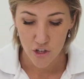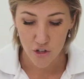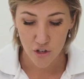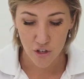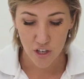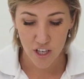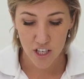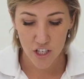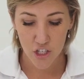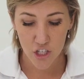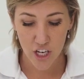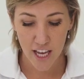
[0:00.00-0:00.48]
You
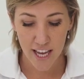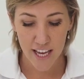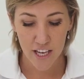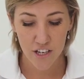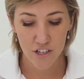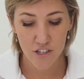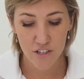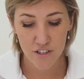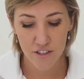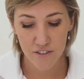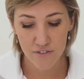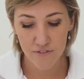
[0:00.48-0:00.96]
can
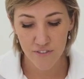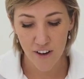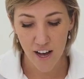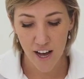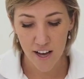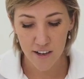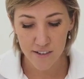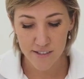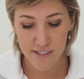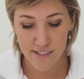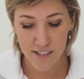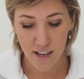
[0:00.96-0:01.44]
change the
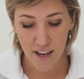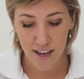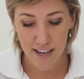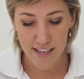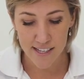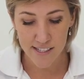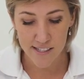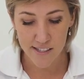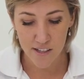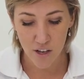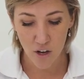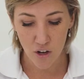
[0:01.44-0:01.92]
file
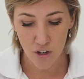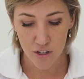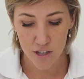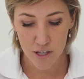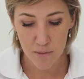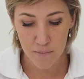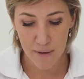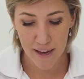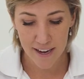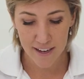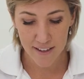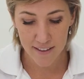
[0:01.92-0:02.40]
size on
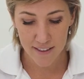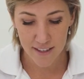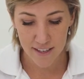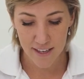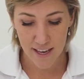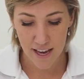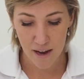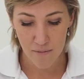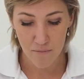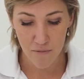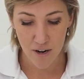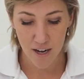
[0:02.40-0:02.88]
the back of the
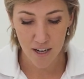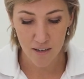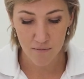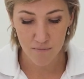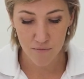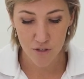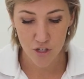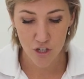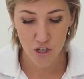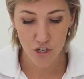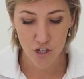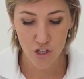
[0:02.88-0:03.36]
camera
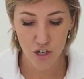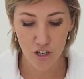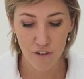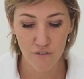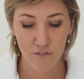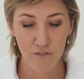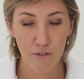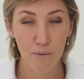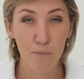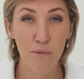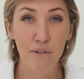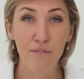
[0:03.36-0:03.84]
to
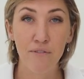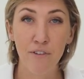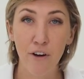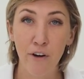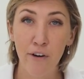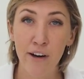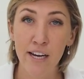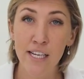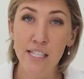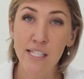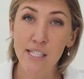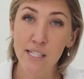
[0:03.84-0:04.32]
shoot from a
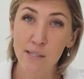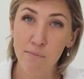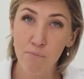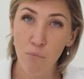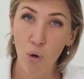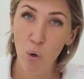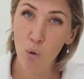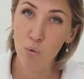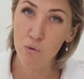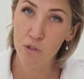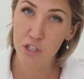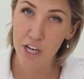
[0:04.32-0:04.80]
very
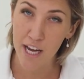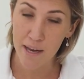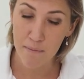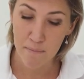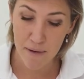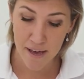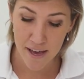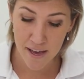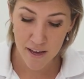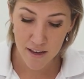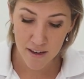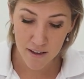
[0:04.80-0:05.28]
small
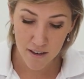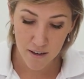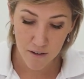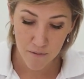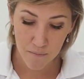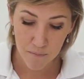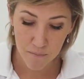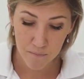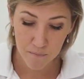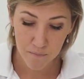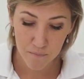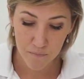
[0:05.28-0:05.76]
JPEG
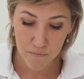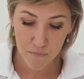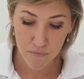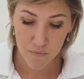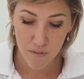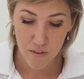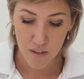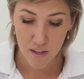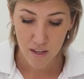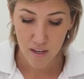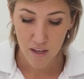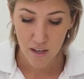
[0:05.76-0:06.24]

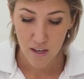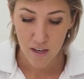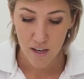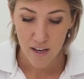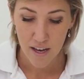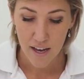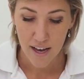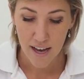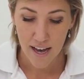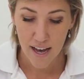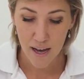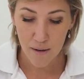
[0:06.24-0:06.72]

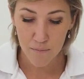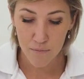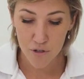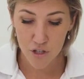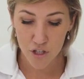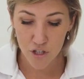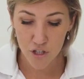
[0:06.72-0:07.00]
up